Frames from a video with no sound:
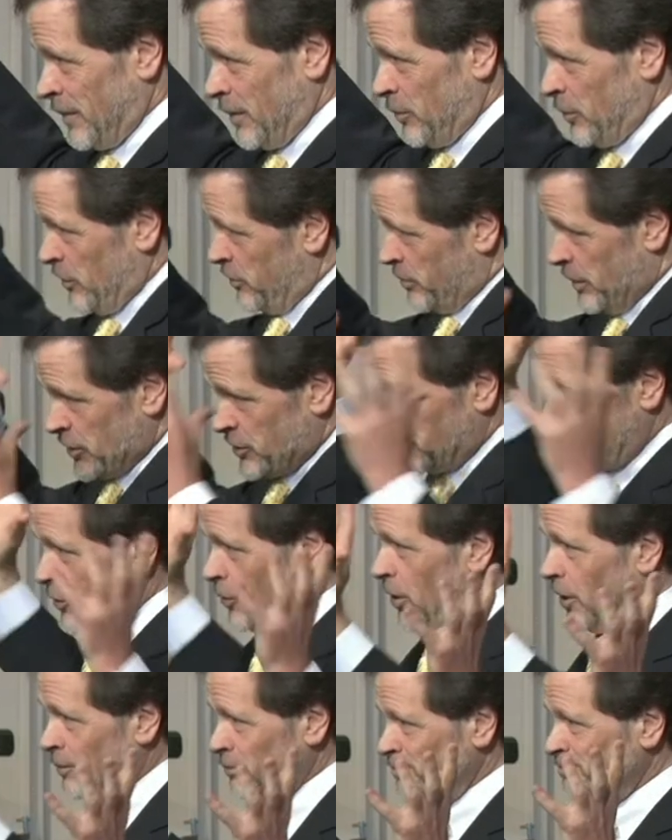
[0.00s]
we've missed it
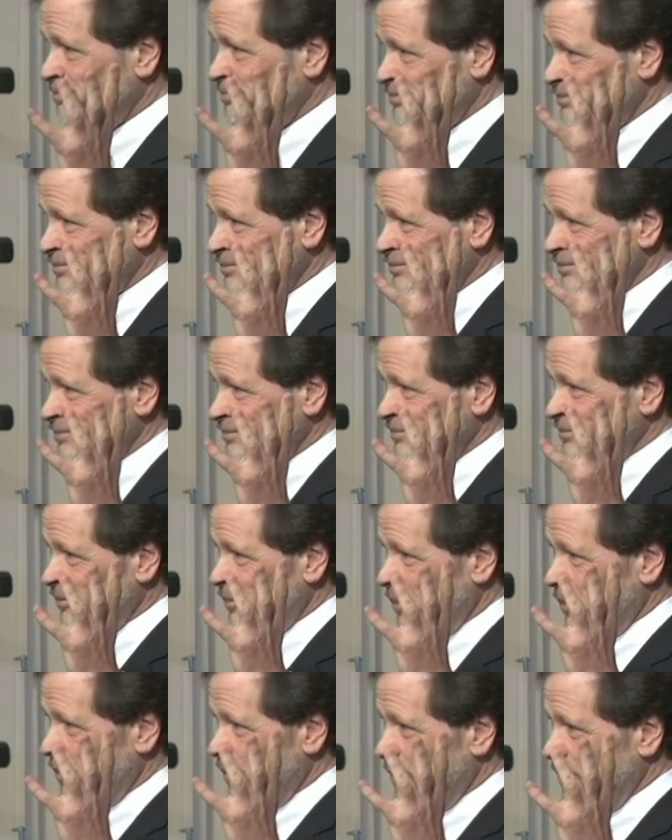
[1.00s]
all.
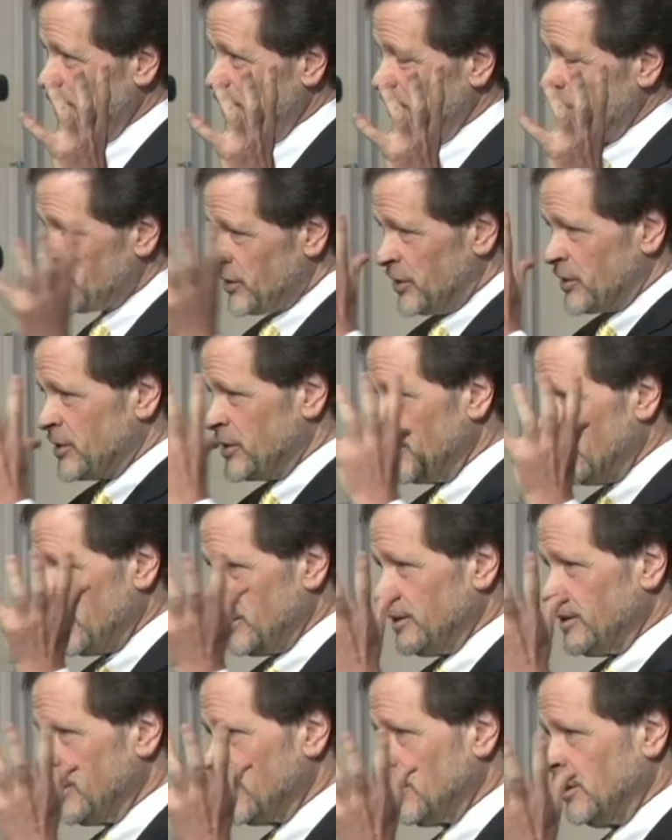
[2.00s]
This is
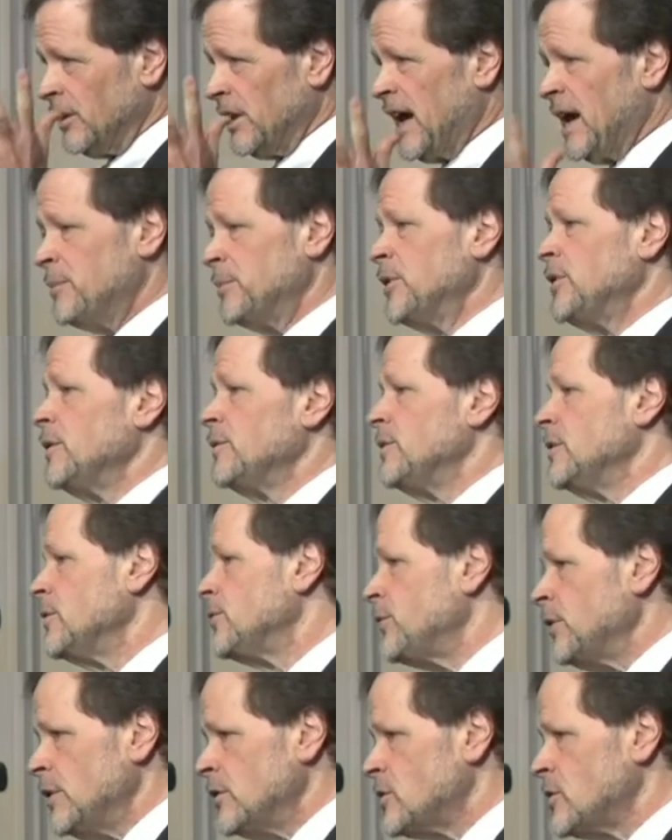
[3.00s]
the calamity of the
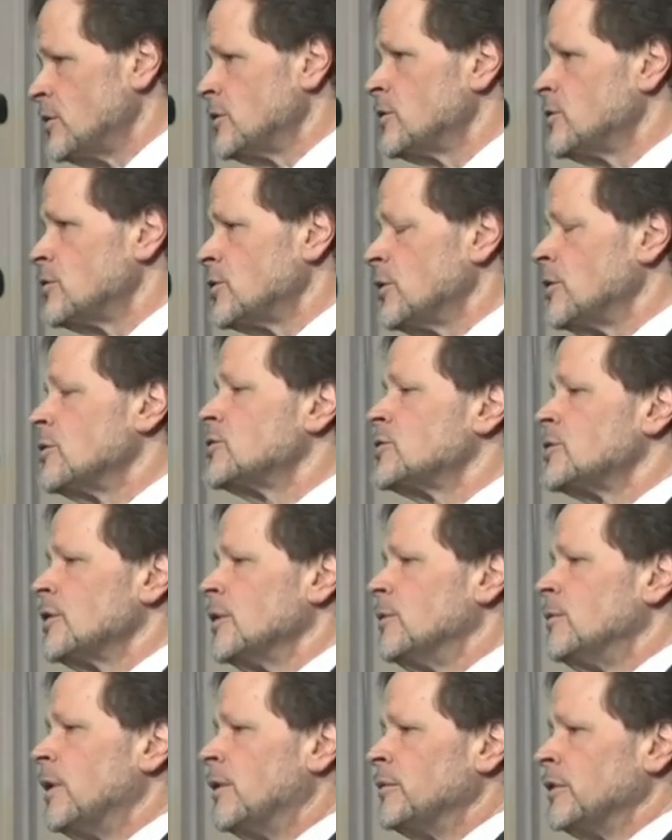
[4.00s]
Ephesian church
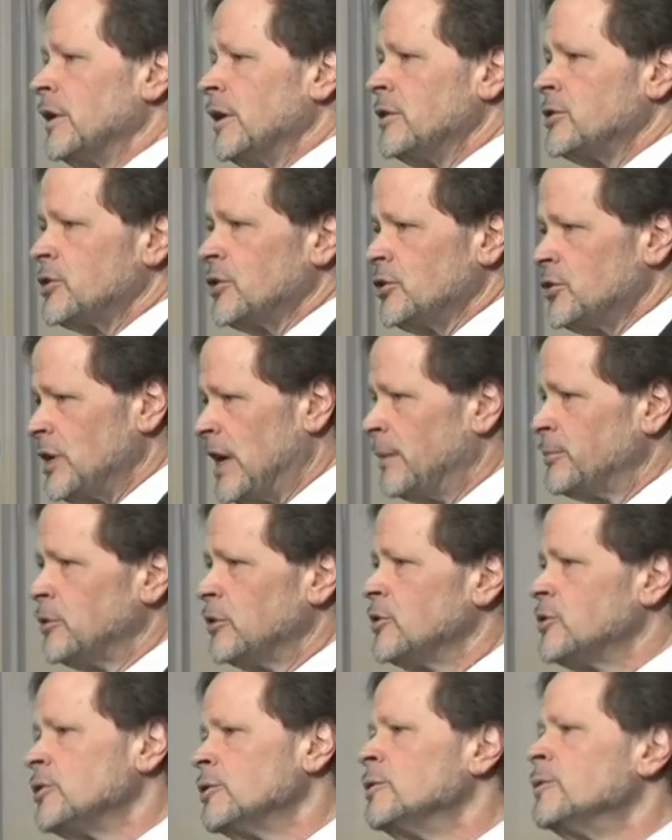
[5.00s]
in Revelation
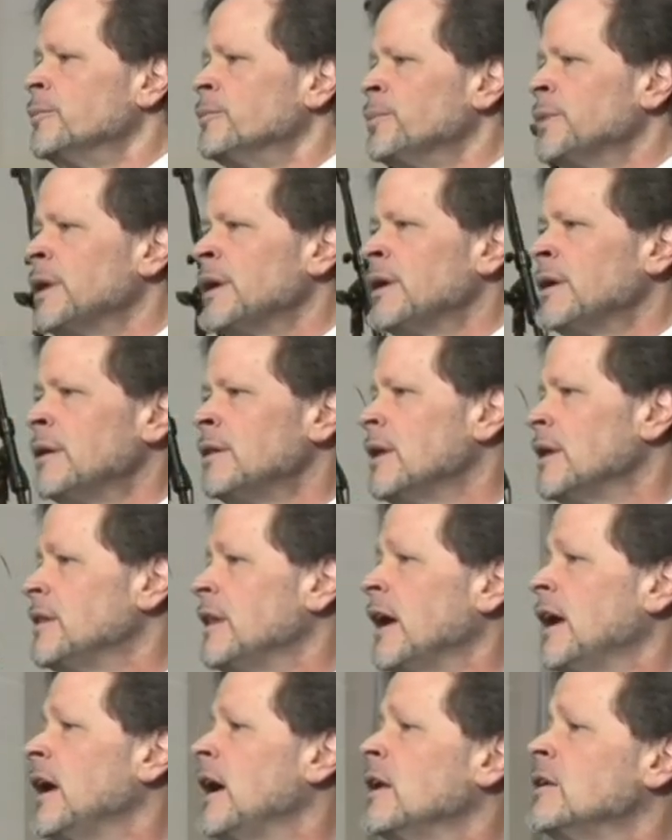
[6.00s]
chapter 2.
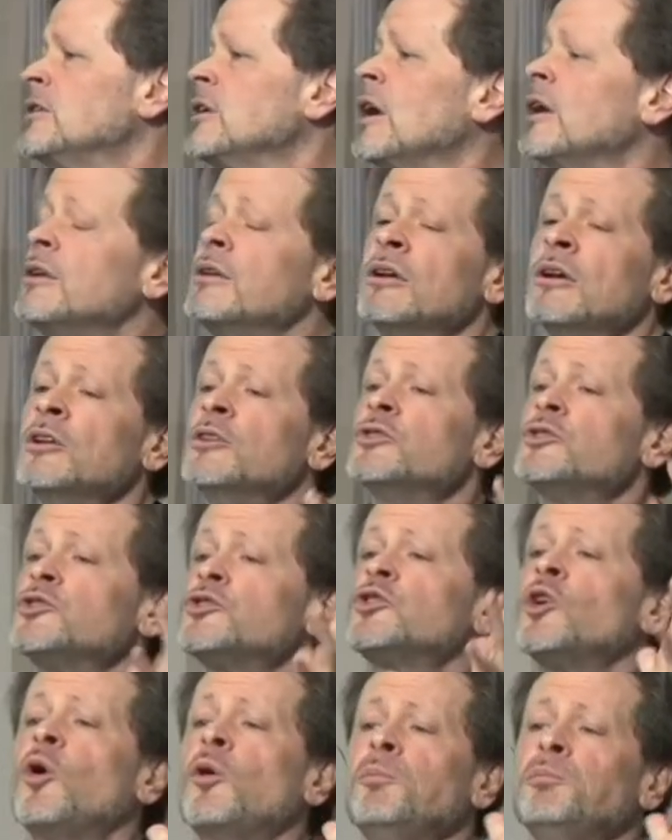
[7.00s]
That they had done
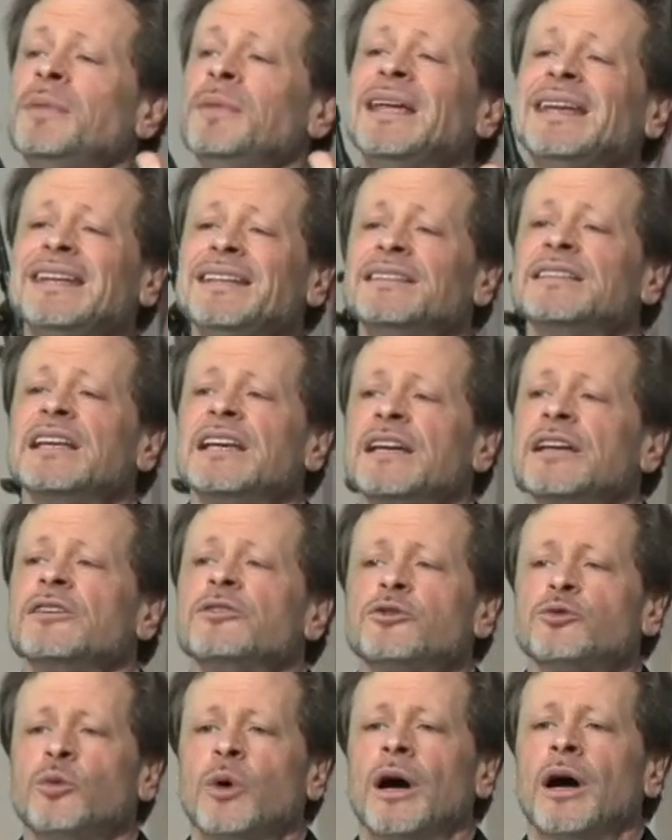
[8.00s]
so many
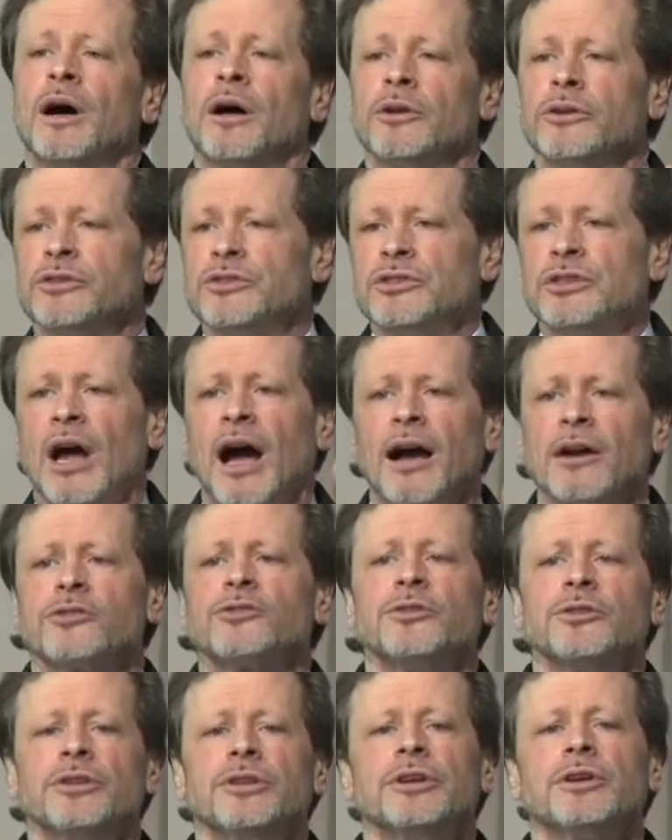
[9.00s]
things well,
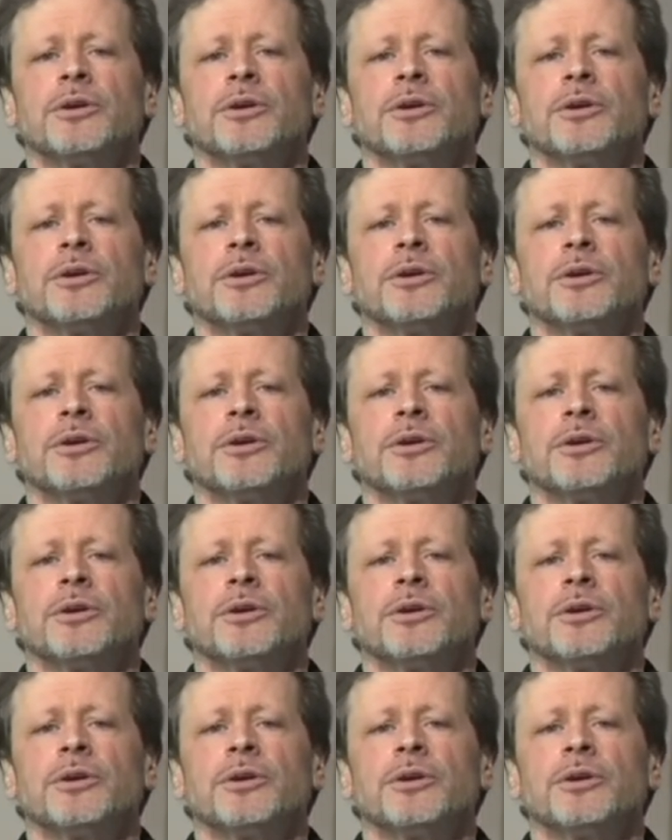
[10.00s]
doctrinally